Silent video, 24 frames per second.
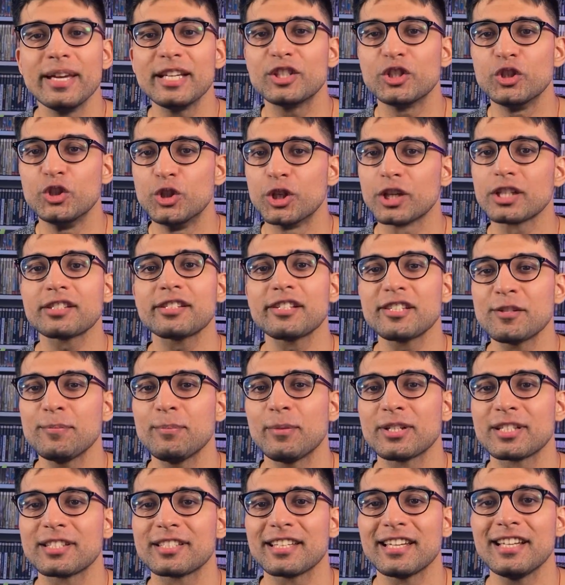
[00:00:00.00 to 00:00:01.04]
makes just
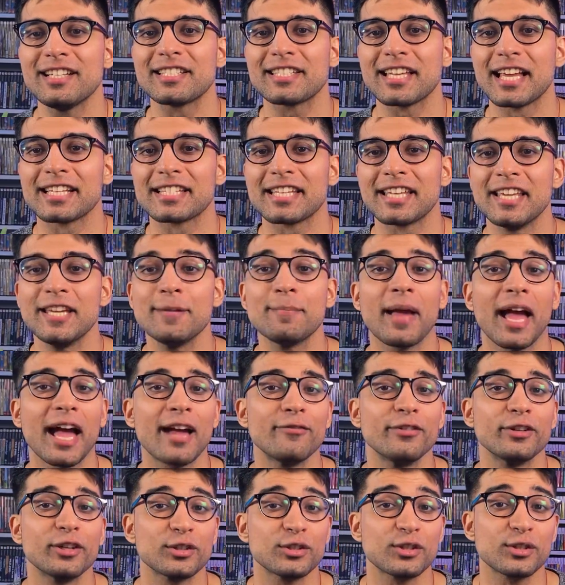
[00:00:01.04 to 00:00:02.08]
as much sense as him
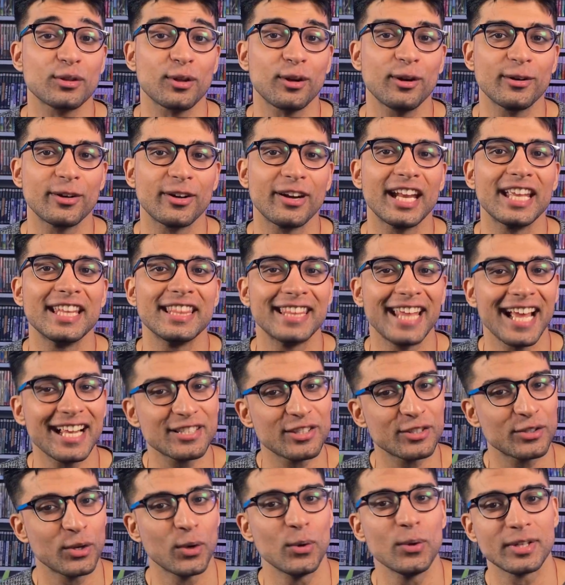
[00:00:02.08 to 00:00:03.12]
having a starter, and
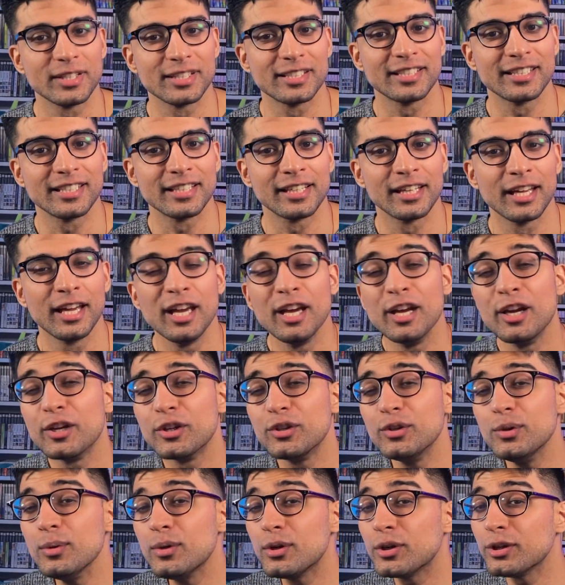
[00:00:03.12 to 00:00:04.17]
that's Togetic.
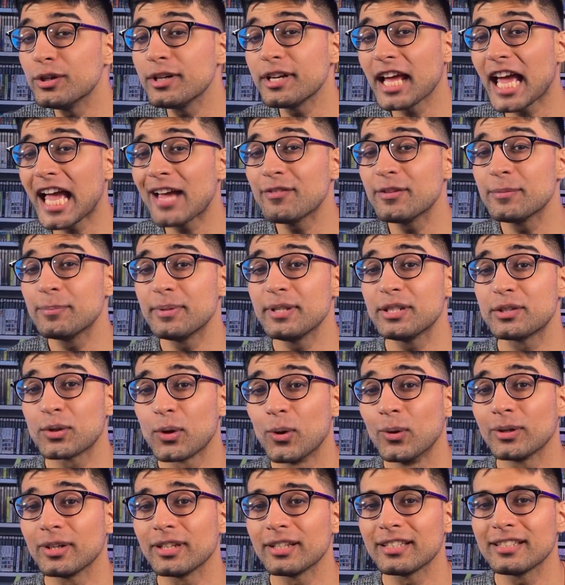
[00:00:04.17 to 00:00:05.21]
You could have it be
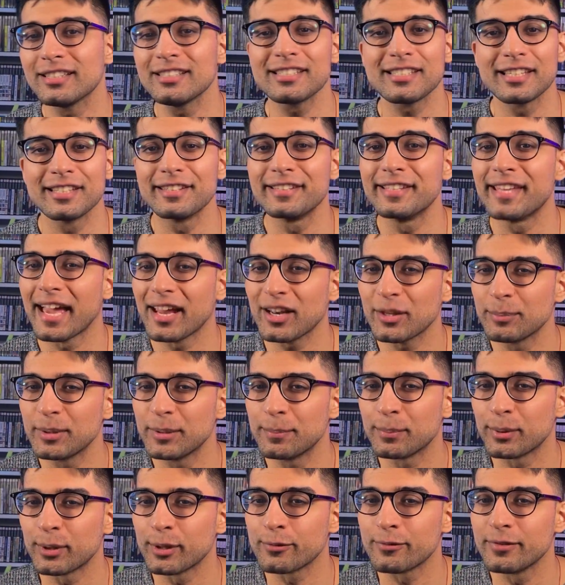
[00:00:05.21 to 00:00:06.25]
Togekiss and that'll
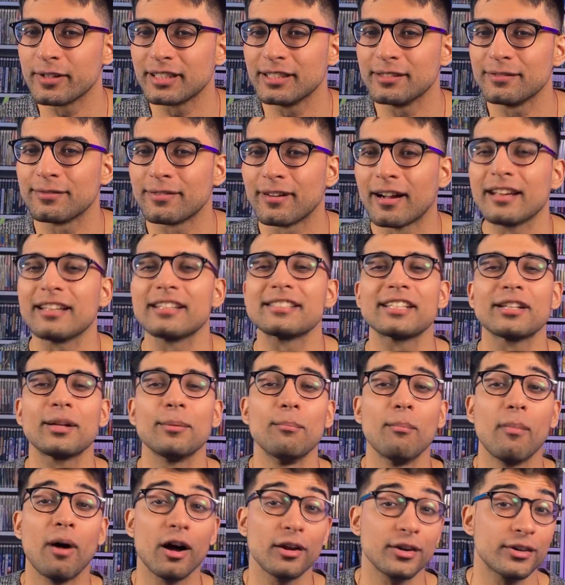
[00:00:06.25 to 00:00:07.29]
be perfectly fine as
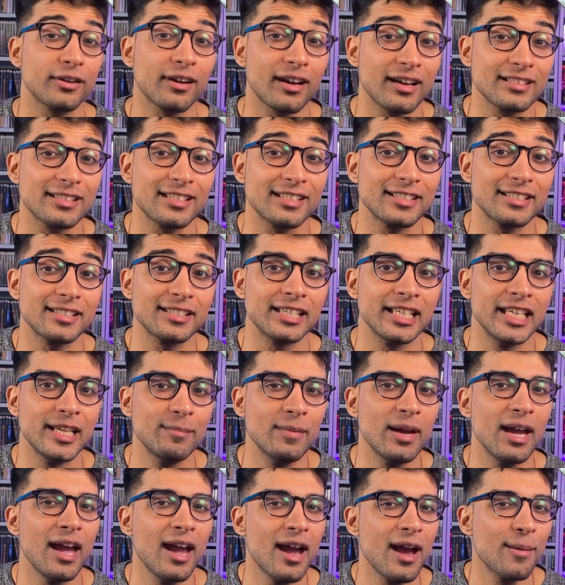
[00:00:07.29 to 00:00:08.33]
I'll modernize his
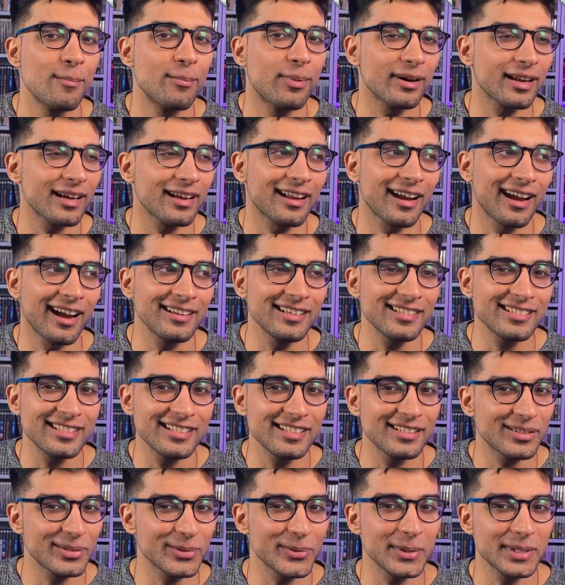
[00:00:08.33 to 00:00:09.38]
team, but I kinda
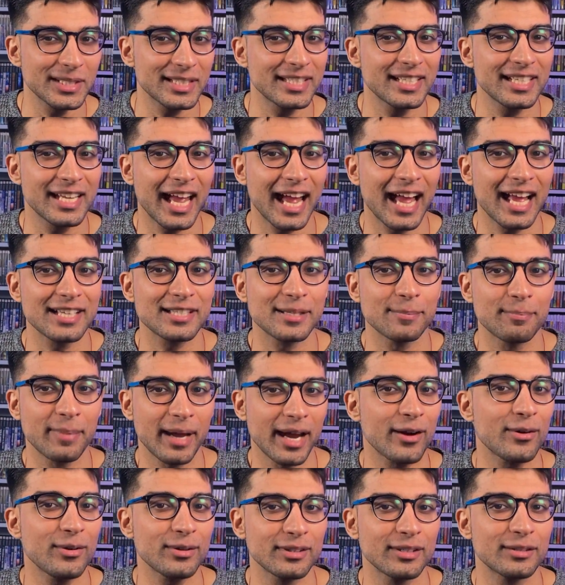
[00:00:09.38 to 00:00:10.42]
see Togetic as a
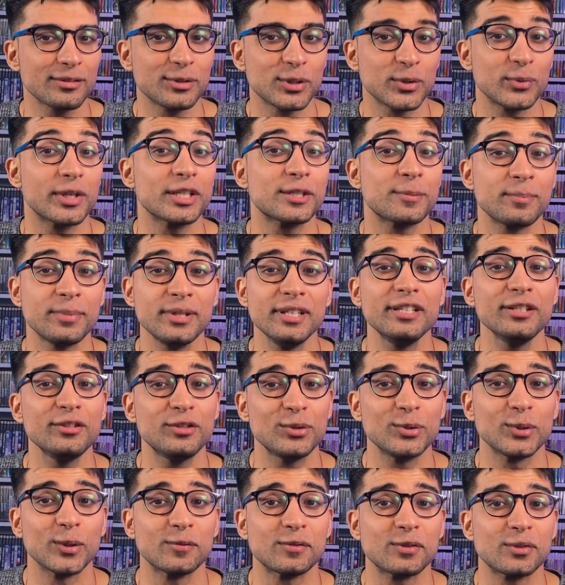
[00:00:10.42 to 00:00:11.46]
parallel to Red's
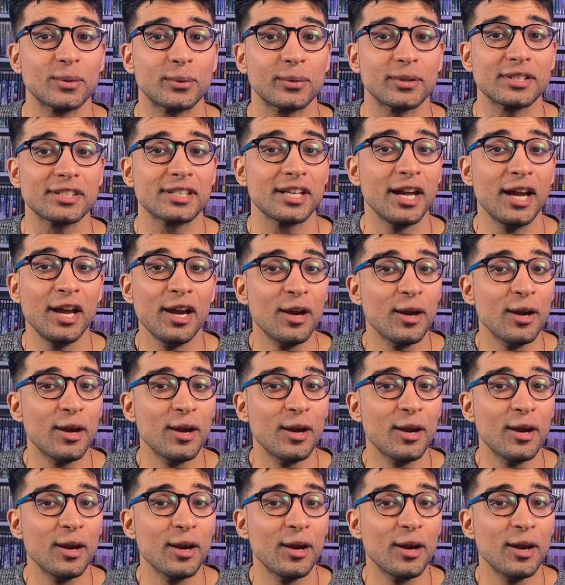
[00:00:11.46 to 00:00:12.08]
Pikachu of sorts.